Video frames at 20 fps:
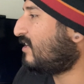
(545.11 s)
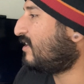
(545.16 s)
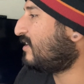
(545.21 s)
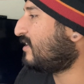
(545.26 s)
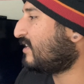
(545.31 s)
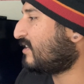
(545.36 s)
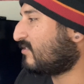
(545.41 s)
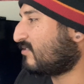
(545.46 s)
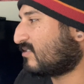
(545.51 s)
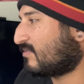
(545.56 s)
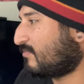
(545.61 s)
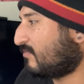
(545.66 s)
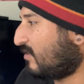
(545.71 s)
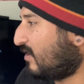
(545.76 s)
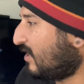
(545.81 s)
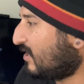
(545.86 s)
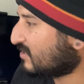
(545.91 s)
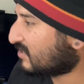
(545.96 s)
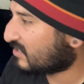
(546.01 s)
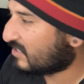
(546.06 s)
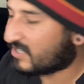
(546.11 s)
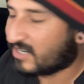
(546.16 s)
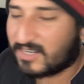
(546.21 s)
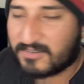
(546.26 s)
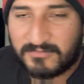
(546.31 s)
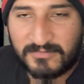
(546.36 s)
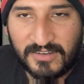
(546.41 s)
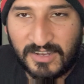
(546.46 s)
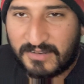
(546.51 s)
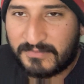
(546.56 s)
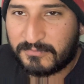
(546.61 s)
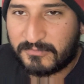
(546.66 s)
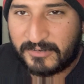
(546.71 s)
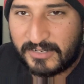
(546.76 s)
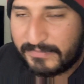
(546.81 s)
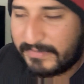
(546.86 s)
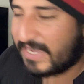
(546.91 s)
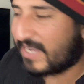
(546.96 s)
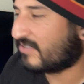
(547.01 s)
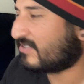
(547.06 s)
He was hustling on
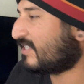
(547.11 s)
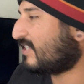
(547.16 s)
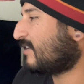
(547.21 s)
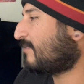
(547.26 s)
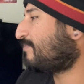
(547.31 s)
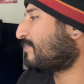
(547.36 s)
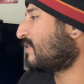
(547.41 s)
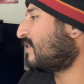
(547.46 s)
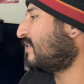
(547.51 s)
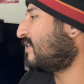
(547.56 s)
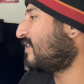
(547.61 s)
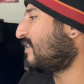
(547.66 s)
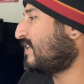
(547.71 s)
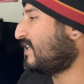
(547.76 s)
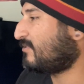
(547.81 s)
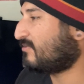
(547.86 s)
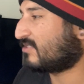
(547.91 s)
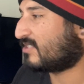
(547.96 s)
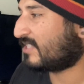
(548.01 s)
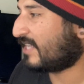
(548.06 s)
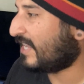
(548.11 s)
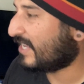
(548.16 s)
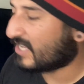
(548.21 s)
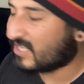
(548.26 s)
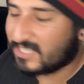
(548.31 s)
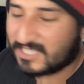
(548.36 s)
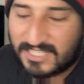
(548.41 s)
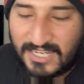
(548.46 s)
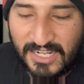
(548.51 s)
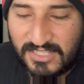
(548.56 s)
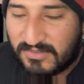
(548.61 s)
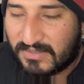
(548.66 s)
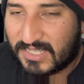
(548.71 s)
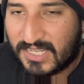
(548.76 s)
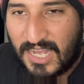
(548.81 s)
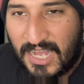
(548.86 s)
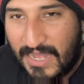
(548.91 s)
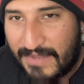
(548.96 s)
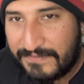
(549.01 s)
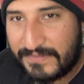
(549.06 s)
rebounding. He was taking shots with
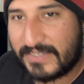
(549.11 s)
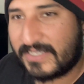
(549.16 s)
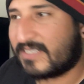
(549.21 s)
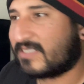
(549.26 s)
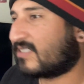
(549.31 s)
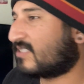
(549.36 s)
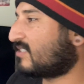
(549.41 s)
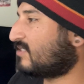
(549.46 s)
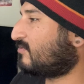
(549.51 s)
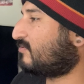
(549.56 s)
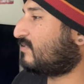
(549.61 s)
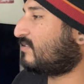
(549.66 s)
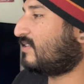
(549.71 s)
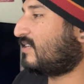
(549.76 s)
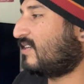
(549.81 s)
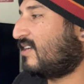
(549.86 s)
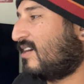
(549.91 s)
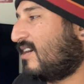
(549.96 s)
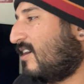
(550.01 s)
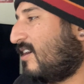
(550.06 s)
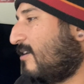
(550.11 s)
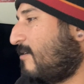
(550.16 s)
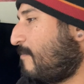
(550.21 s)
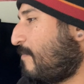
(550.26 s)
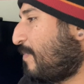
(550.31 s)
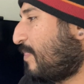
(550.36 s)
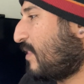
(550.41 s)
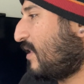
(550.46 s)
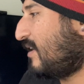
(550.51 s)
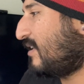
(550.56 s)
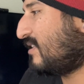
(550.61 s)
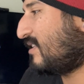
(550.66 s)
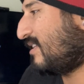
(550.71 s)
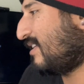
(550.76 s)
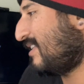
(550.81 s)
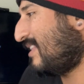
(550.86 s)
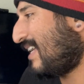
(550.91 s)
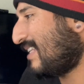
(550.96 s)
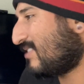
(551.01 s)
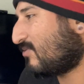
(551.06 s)
confidence, and
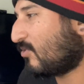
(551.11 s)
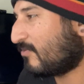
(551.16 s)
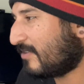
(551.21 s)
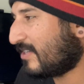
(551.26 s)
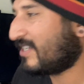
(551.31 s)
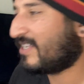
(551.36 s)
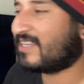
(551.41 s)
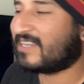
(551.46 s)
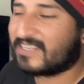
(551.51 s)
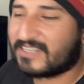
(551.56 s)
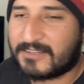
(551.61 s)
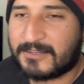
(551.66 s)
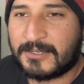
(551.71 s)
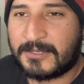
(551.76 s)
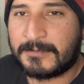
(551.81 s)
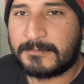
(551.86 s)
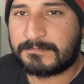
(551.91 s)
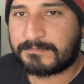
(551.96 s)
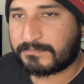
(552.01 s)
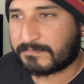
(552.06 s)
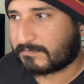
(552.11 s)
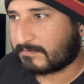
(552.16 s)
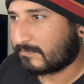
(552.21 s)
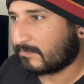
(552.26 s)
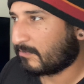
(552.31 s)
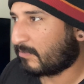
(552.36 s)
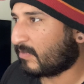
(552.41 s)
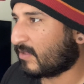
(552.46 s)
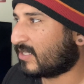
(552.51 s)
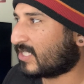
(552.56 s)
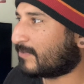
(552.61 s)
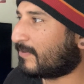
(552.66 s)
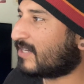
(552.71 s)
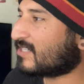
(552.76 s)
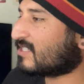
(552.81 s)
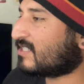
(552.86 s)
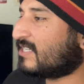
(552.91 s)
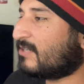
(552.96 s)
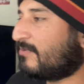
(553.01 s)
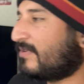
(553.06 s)
that's what we need.
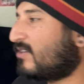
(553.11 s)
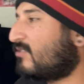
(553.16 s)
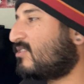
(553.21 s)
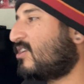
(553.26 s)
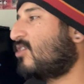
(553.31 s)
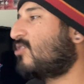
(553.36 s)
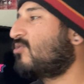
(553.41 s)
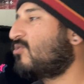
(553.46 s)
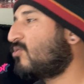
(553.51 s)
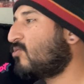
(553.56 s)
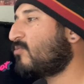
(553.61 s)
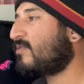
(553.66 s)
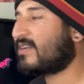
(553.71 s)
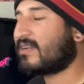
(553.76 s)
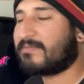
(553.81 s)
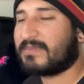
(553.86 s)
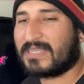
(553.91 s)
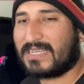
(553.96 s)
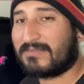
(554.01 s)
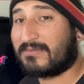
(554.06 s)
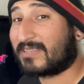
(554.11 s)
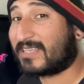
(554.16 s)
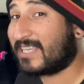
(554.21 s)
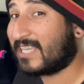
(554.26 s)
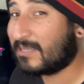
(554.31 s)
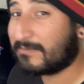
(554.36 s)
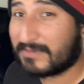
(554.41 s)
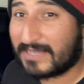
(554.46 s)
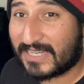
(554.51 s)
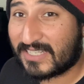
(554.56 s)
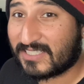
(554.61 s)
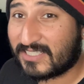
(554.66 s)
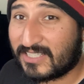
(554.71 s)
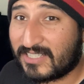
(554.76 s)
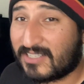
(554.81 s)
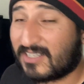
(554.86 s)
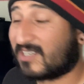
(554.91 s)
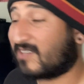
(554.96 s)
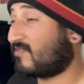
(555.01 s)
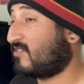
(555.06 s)
Especially if we don't know who we're gonna be able to keep next year.